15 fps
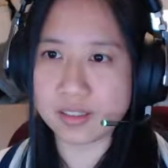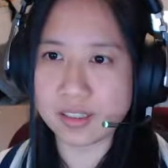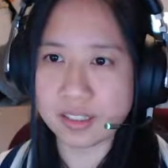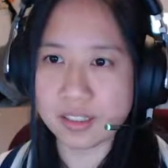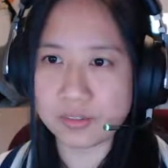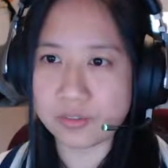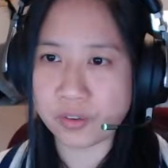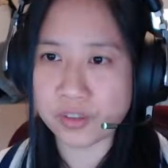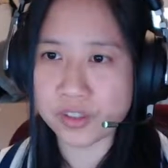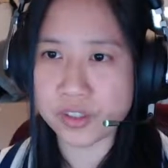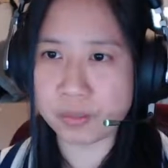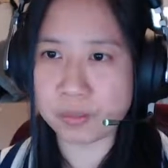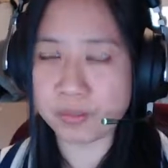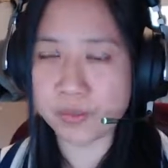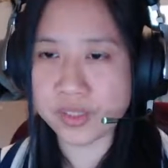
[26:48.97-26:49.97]
if for
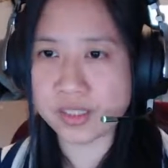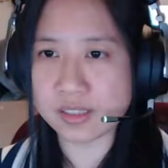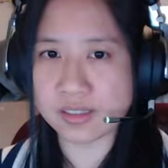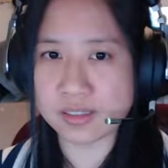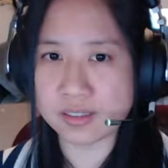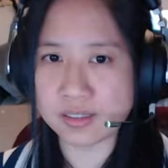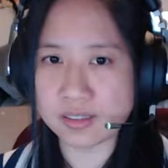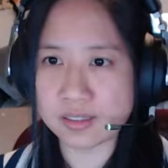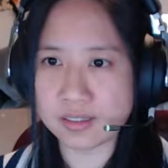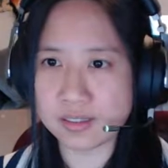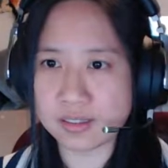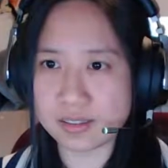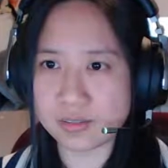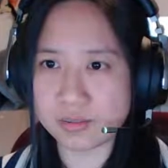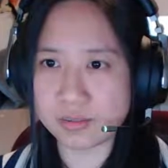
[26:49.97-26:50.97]
some reason
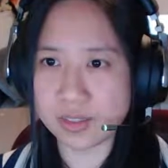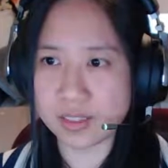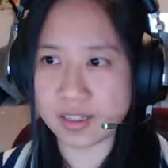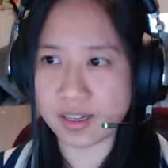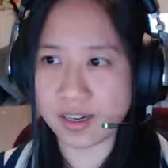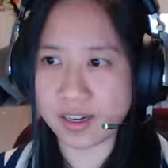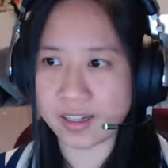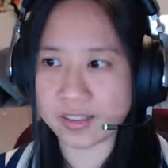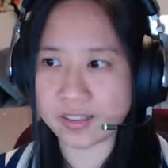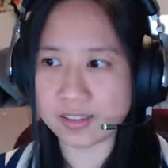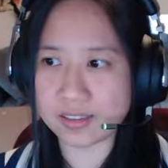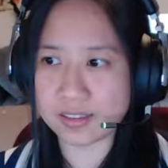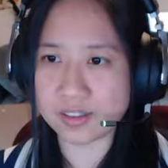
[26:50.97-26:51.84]
we had